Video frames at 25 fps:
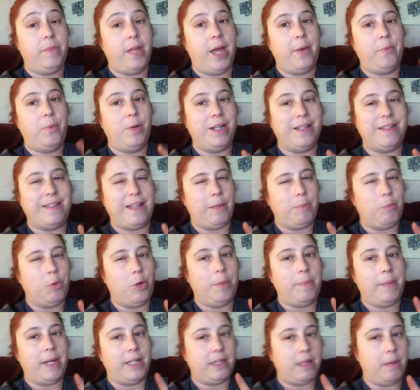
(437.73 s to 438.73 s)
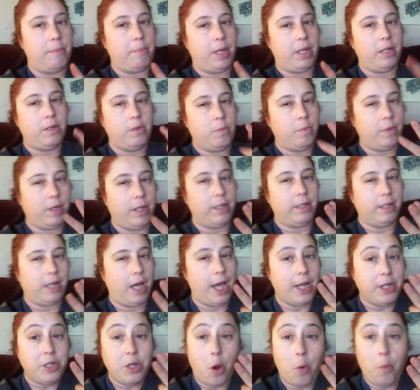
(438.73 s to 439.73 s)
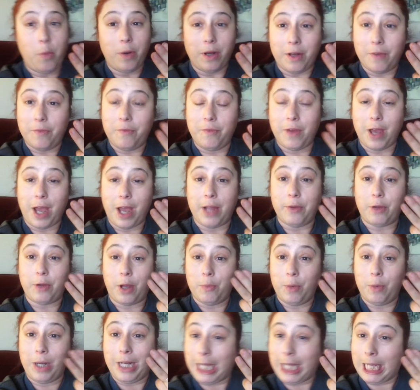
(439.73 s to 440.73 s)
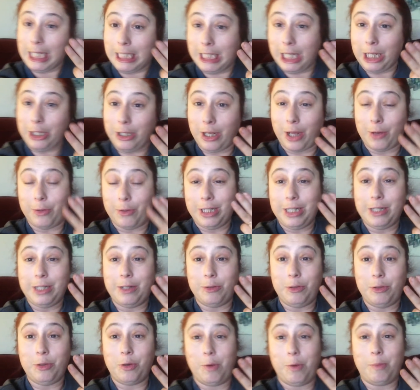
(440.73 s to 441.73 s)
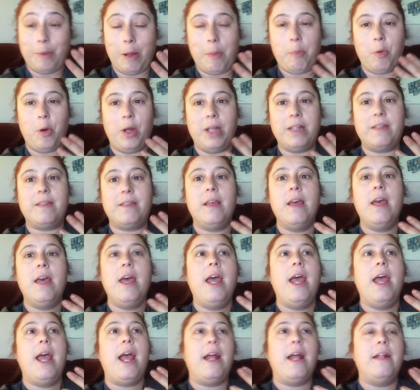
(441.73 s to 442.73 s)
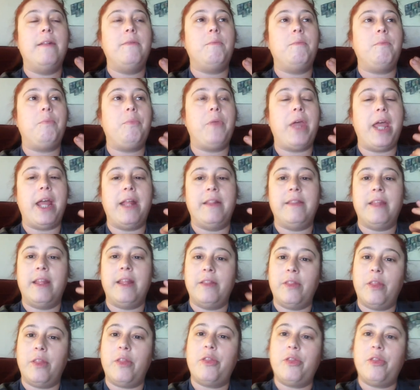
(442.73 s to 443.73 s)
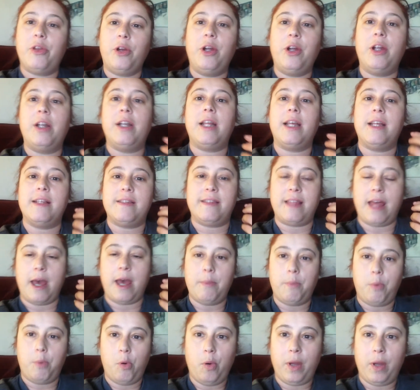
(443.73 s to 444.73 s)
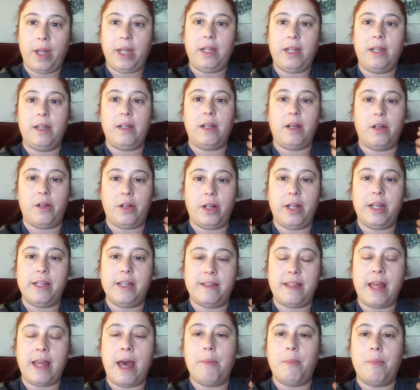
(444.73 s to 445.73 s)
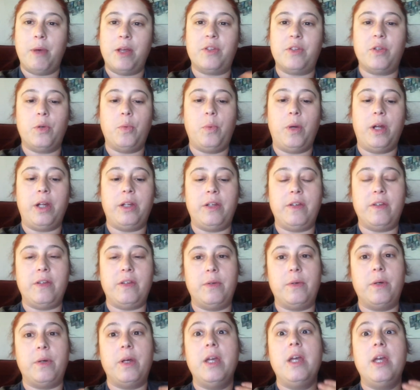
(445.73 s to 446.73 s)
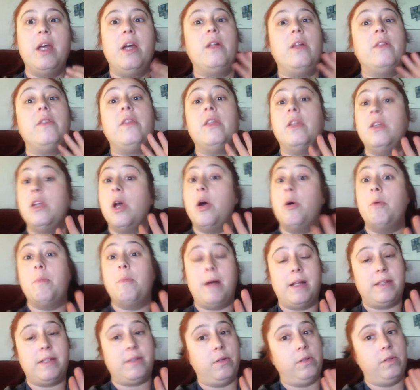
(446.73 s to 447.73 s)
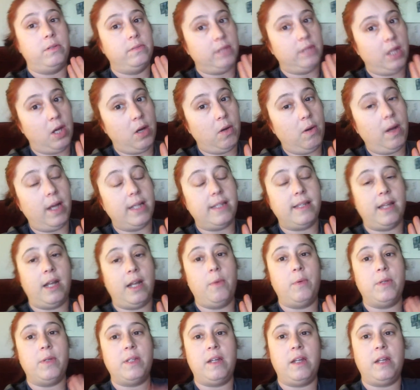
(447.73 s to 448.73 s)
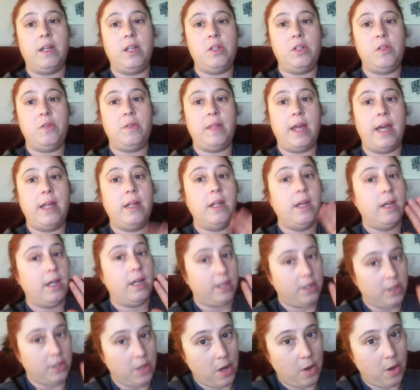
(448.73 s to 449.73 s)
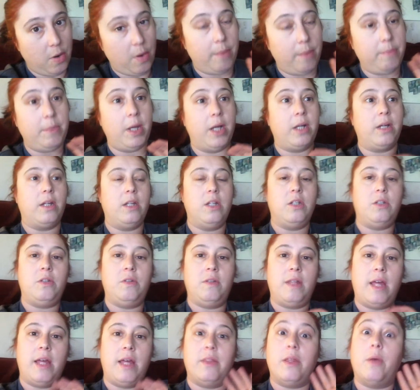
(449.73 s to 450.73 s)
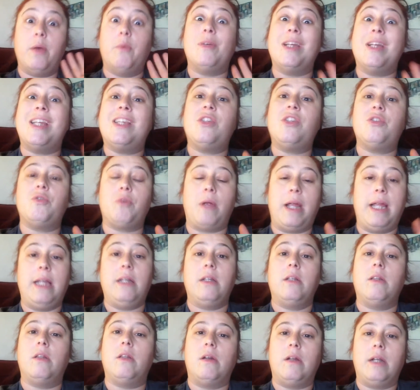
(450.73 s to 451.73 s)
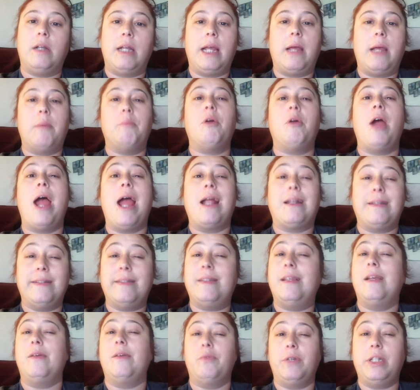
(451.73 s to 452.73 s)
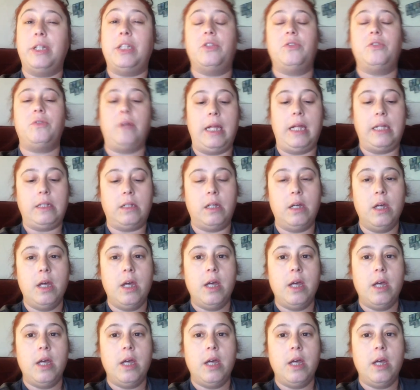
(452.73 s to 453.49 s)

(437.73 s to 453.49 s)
I want to say more about that, but I don't want to. I don't want to. I, I want to continue. I need to do all my points, and and then the third is that point or is that muscle where you the no muscle. No, I said I wasn't going to do that. No, I'm not going to do that. That restraint, learning and practicing restraint.